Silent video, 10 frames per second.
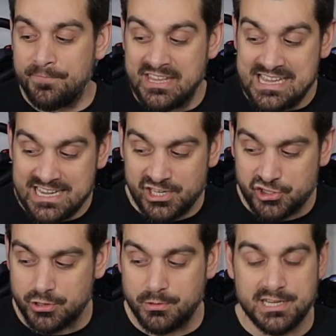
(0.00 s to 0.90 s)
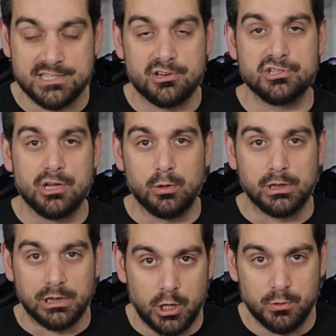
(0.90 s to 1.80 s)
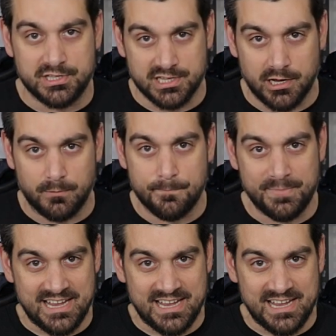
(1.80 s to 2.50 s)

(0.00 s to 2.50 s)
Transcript: The issue is there's no load cell.